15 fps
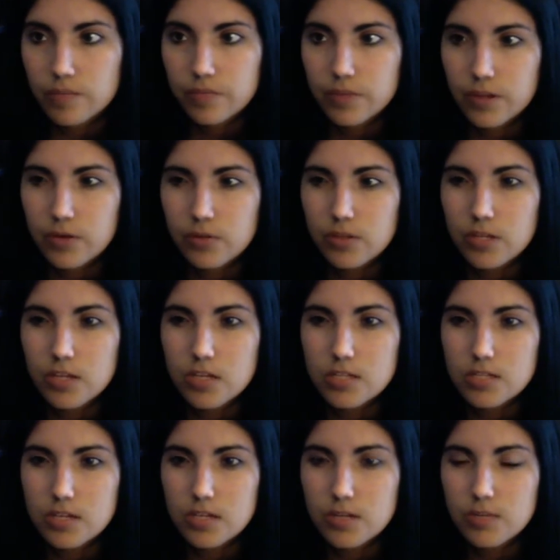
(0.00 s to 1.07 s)
I don't think it's
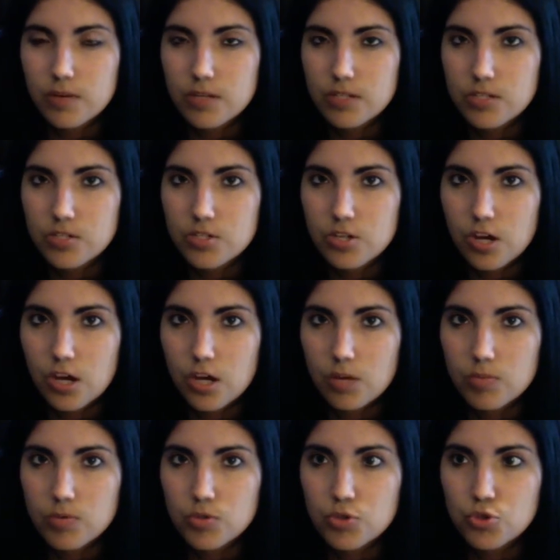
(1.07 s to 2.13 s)
anybody's job
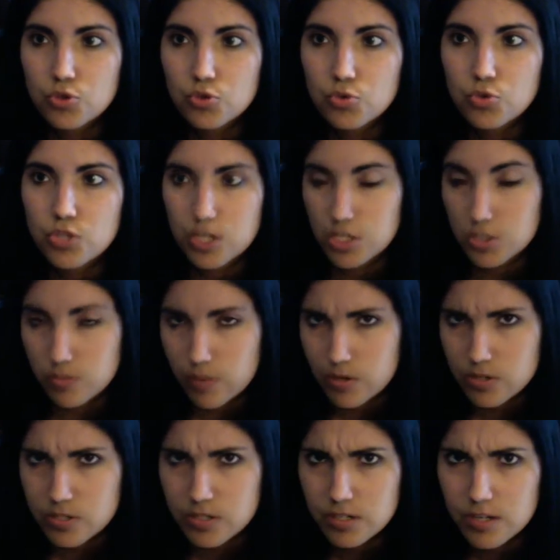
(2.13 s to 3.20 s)
to change a
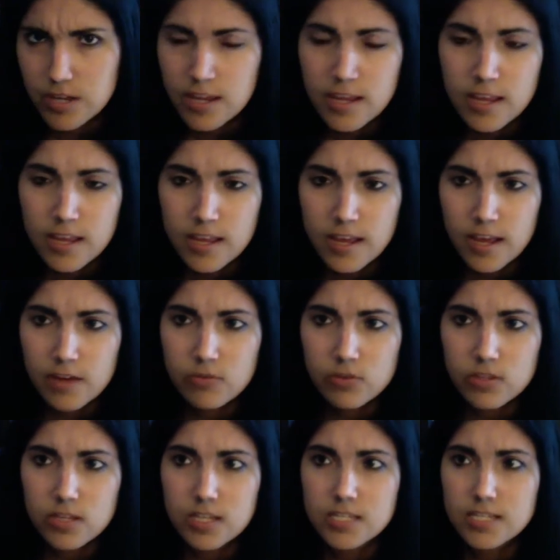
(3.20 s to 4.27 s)
person. I don't
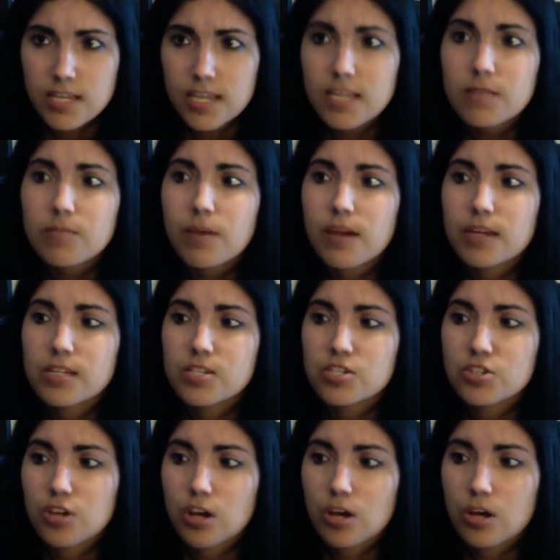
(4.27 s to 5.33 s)
think it's anybody's
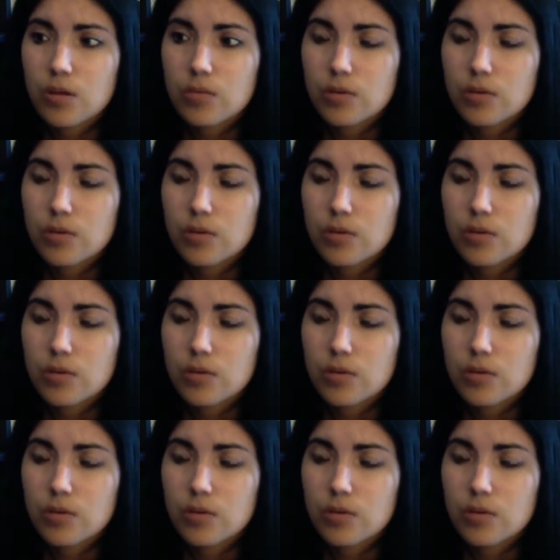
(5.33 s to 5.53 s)
job